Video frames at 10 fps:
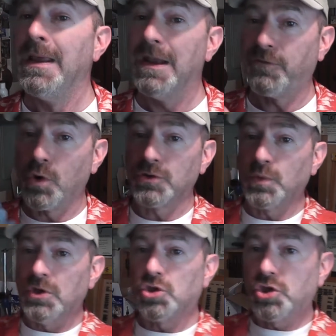And of course,
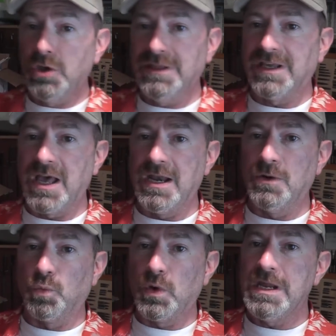when you're shooting the gun
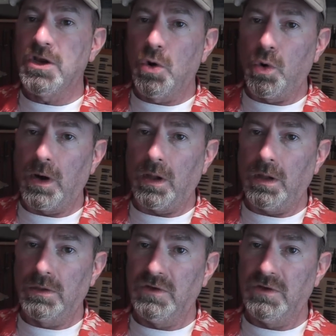in recoil,